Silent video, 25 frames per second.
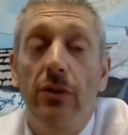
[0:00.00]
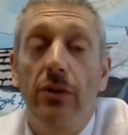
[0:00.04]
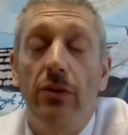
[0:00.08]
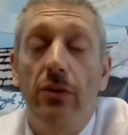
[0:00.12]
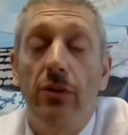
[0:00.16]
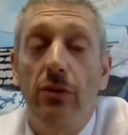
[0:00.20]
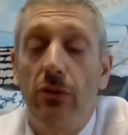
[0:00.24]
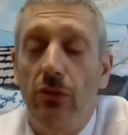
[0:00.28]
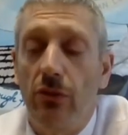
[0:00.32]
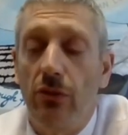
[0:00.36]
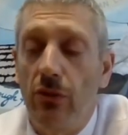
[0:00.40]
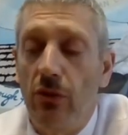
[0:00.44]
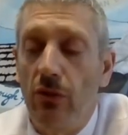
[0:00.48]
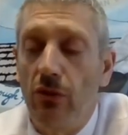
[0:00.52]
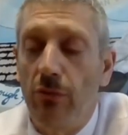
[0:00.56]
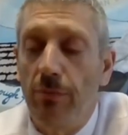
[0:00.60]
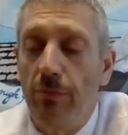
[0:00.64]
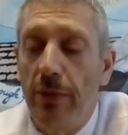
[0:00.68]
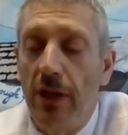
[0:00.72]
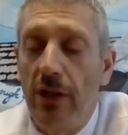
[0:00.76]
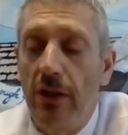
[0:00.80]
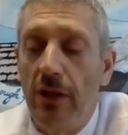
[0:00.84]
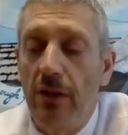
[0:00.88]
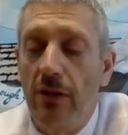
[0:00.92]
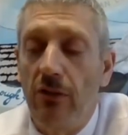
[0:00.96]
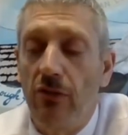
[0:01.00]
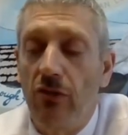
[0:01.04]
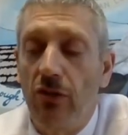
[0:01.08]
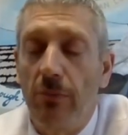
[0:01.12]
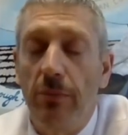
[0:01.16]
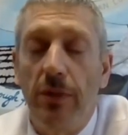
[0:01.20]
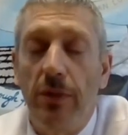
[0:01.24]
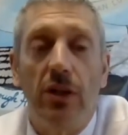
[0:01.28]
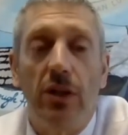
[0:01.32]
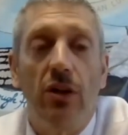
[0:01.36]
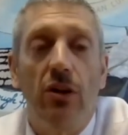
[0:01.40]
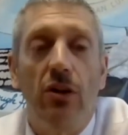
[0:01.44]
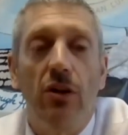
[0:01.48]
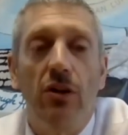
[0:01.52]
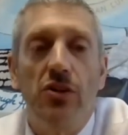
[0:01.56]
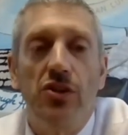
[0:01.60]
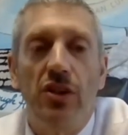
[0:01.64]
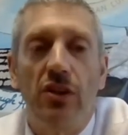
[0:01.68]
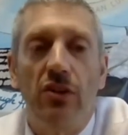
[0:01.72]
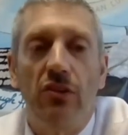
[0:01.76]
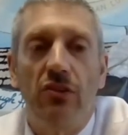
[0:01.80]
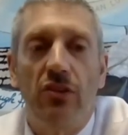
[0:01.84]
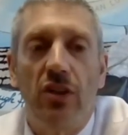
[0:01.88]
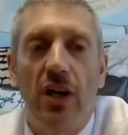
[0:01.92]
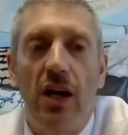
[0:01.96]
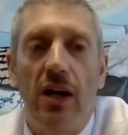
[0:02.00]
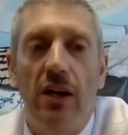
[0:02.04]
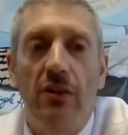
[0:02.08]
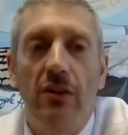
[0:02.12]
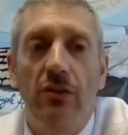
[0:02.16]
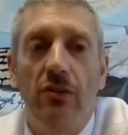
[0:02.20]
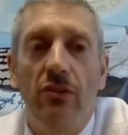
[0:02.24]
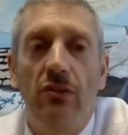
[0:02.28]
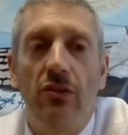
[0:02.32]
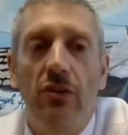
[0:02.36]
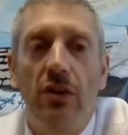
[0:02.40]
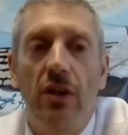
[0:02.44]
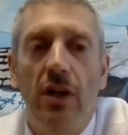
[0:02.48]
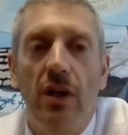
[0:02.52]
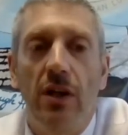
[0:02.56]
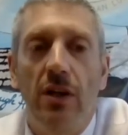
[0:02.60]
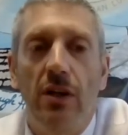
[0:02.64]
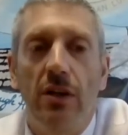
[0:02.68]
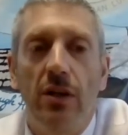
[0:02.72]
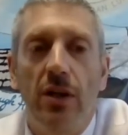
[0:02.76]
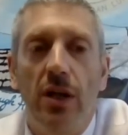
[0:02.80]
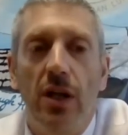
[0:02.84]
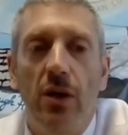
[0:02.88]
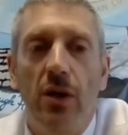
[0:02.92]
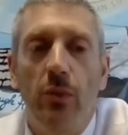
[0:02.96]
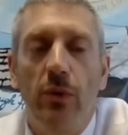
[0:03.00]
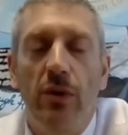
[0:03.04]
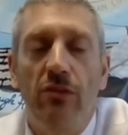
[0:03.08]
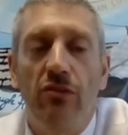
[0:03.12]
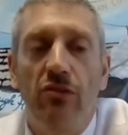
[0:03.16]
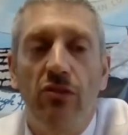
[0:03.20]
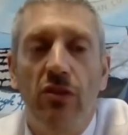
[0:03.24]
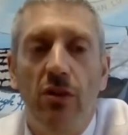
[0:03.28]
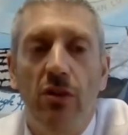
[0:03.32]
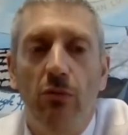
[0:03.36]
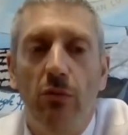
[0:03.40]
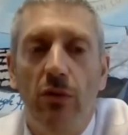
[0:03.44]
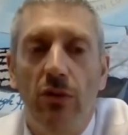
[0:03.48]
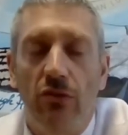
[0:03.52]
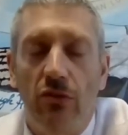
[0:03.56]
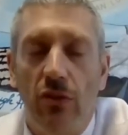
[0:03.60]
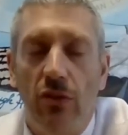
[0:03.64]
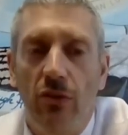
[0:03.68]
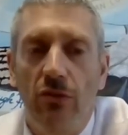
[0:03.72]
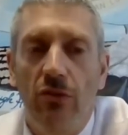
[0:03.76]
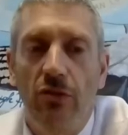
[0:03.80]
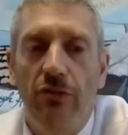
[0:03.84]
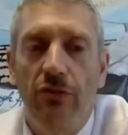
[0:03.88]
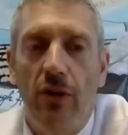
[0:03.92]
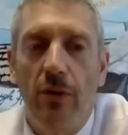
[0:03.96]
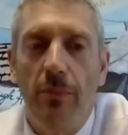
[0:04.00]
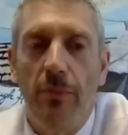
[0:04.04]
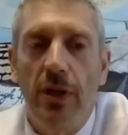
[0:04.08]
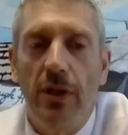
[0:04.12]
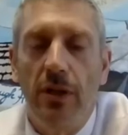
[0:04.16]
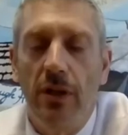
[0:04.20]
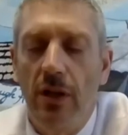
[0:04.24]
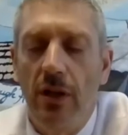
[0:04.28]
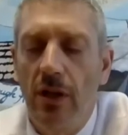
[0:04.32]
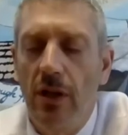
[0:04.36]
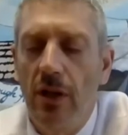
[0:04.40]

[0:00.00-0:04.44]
there's been some encouraging signs, and we've seen results from it.